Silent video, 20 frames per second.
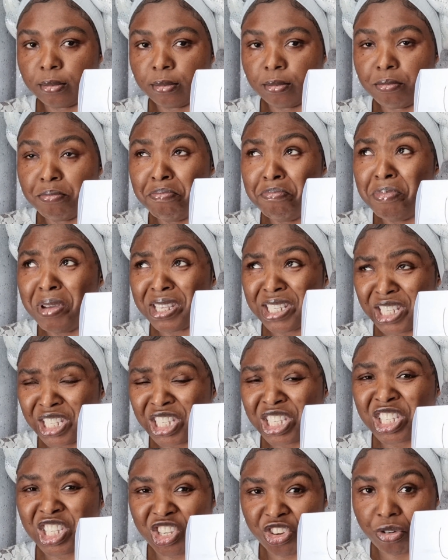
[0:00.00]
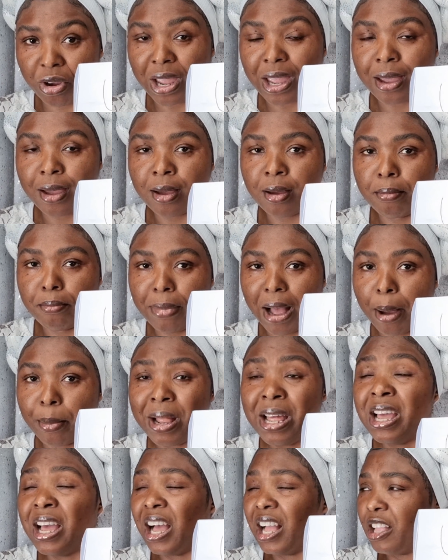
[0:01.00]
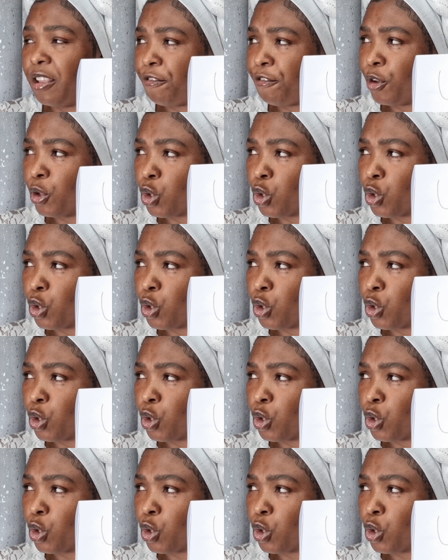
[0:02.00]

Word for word: Mystery, Babylon. And if you